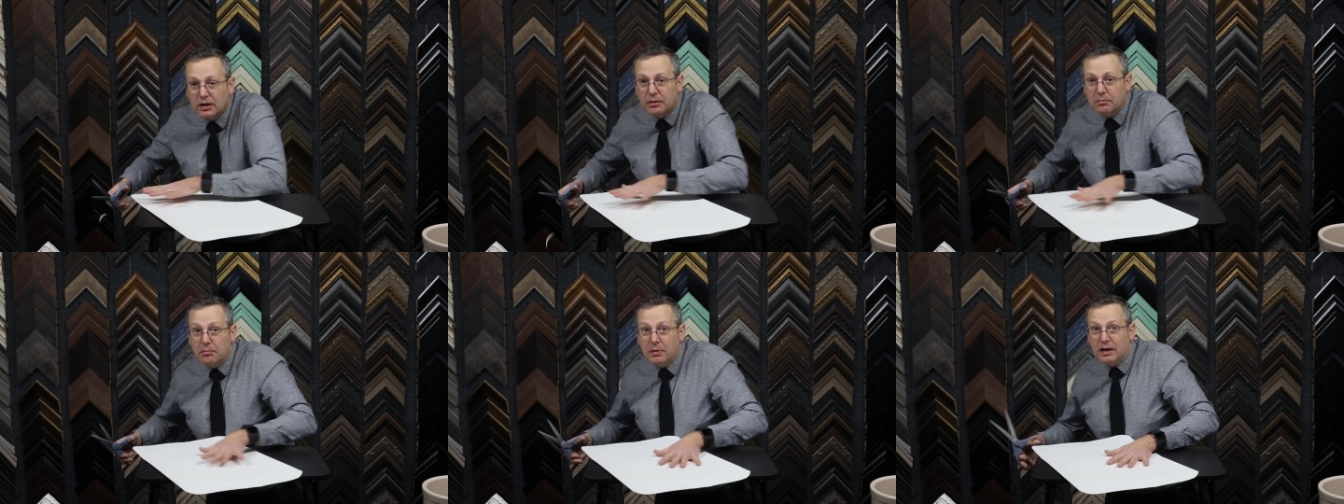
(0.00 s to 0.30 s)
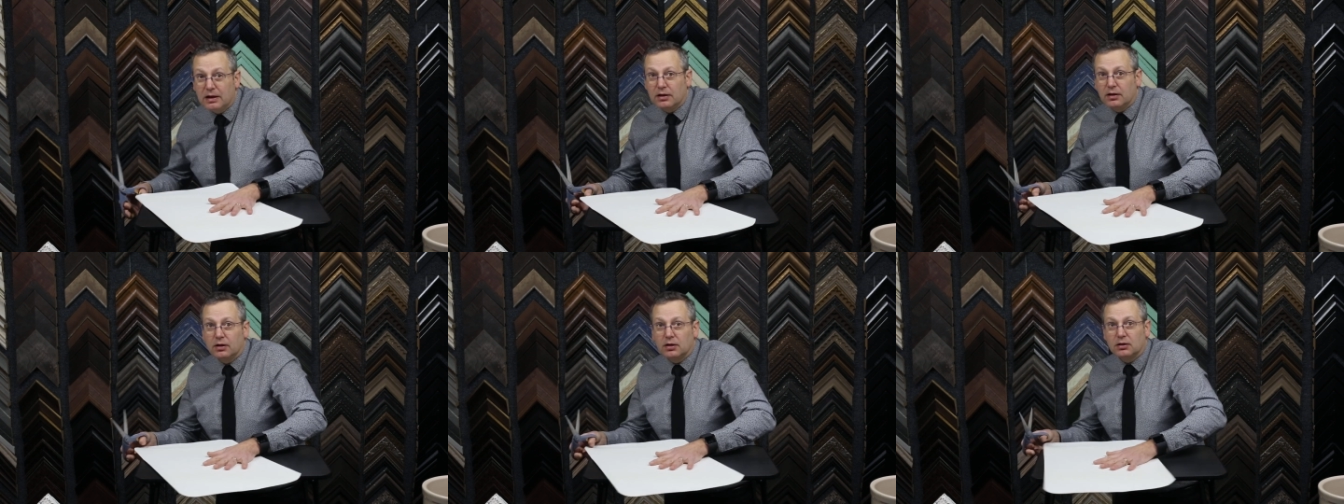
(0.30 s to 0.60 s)

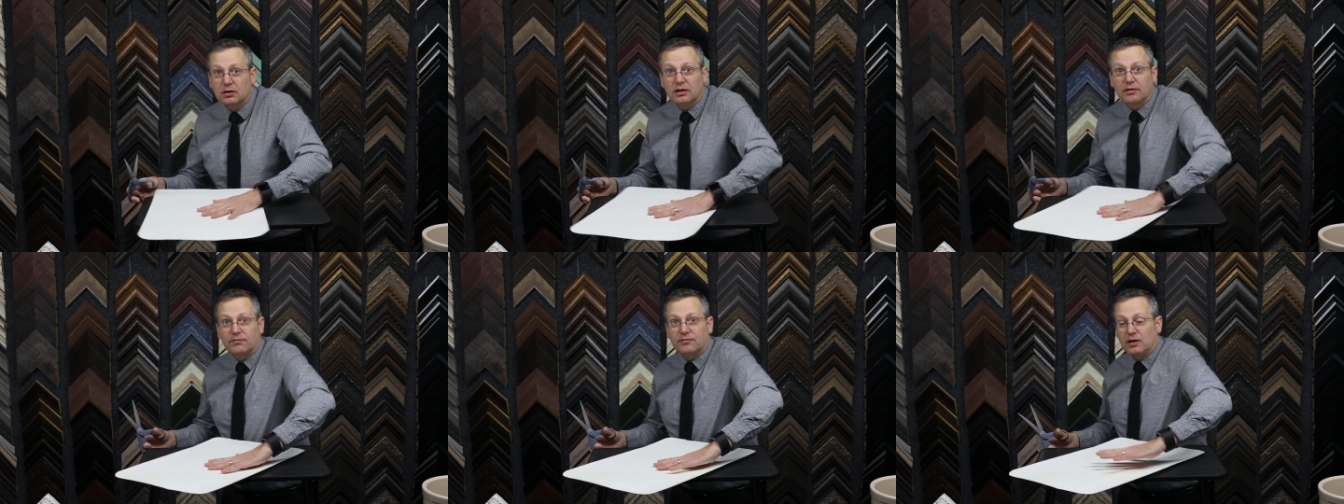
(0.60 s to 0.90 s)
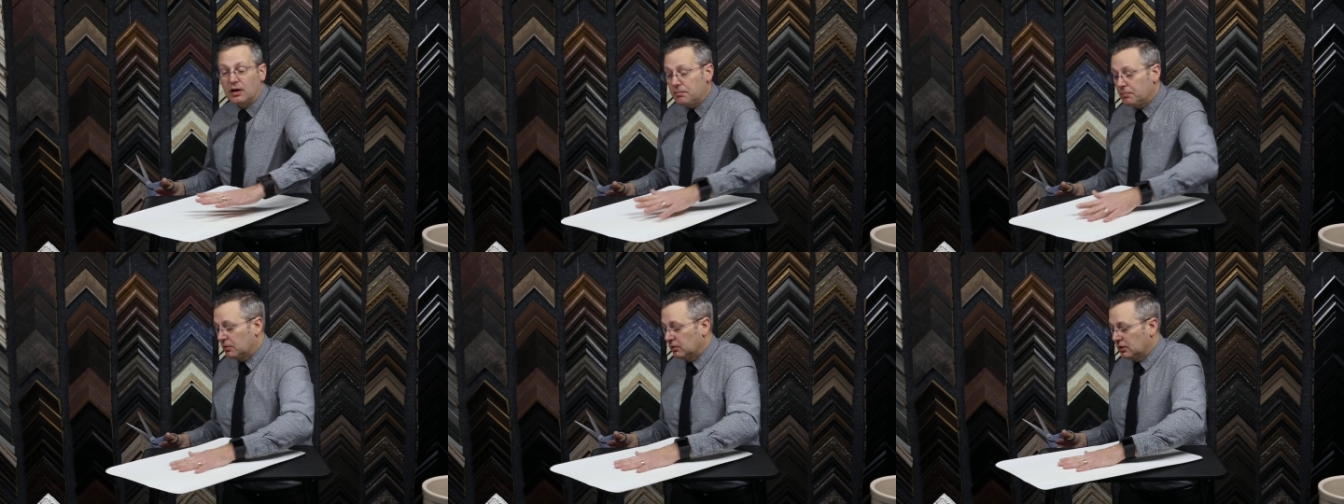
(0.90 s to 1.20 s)
may
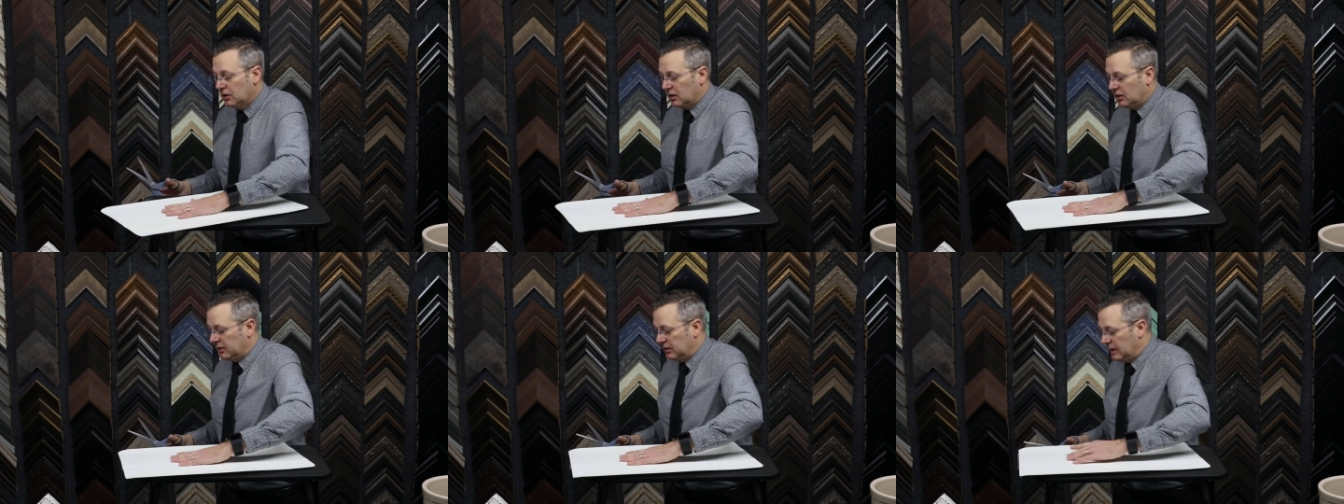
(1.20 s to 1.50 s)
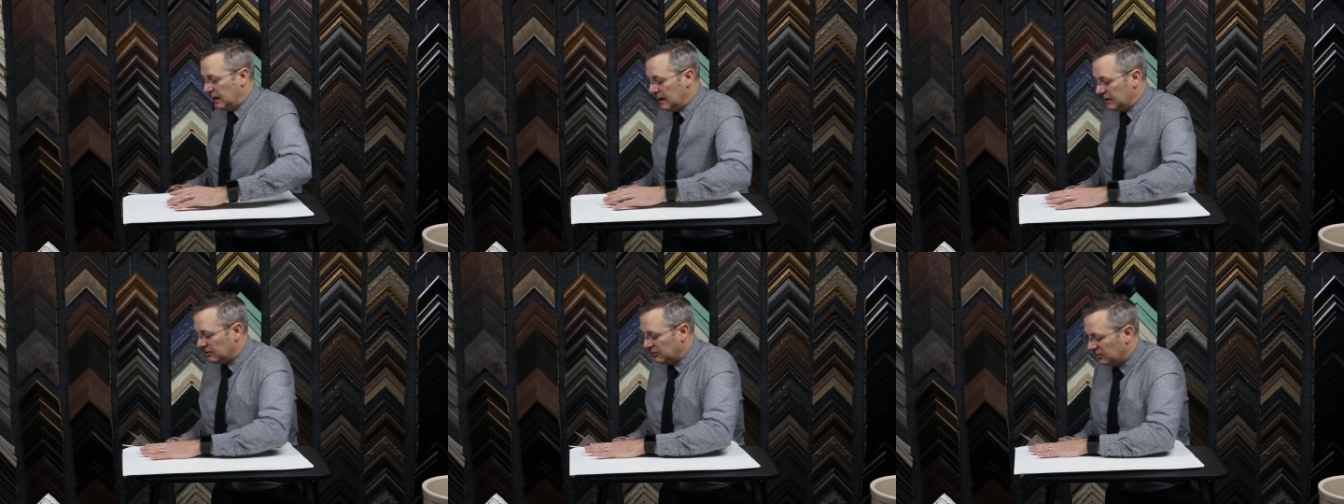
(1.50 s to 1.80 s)
lift up a little and
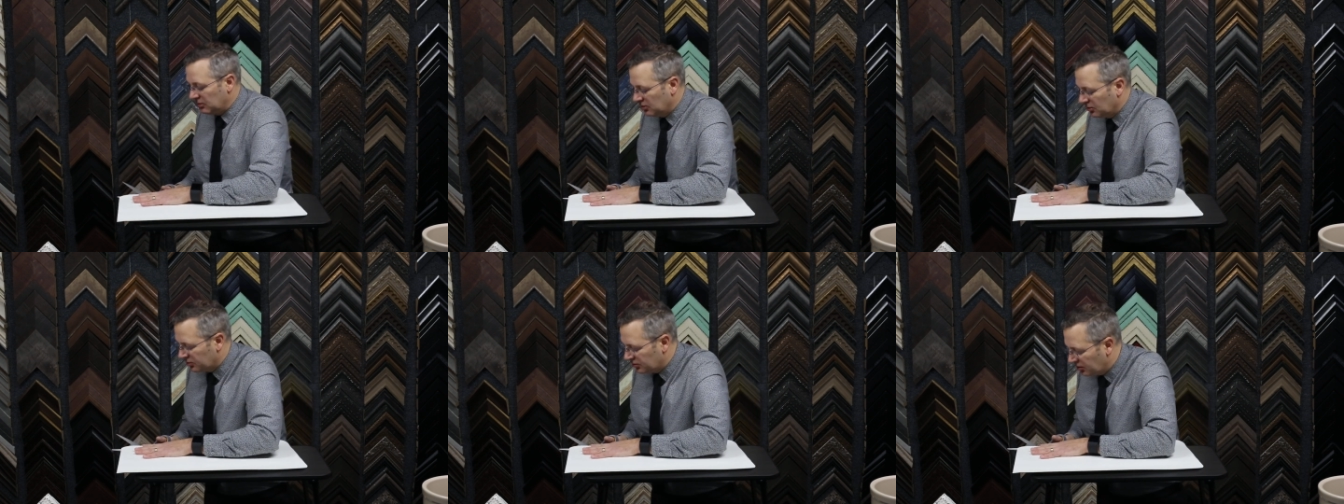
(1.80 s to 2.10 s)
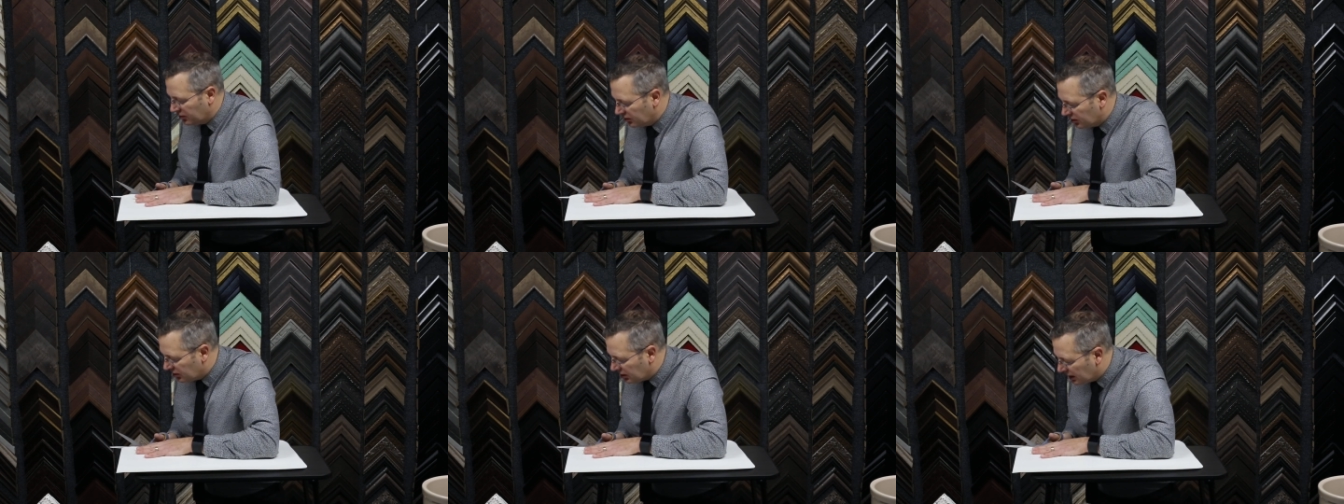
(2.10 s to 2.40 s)
not seal
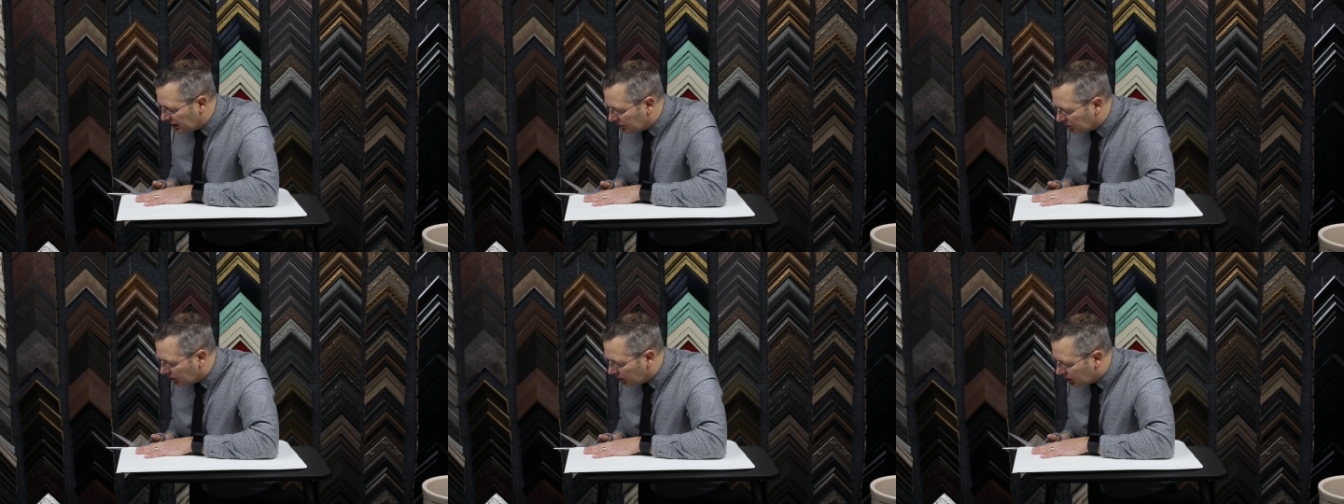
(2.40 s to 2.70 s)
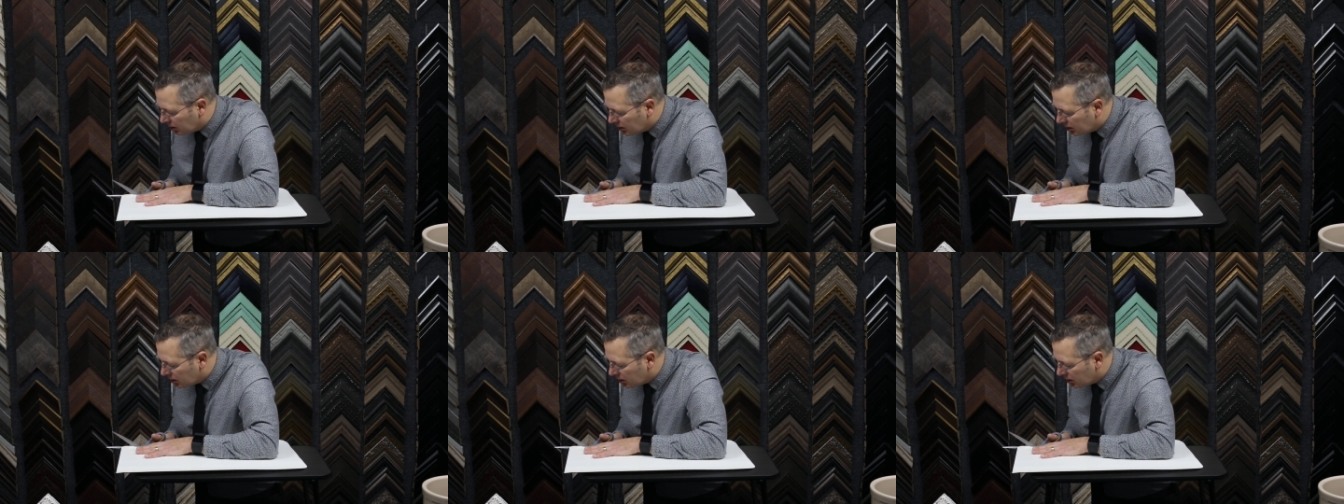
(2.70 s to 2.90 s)
to the table.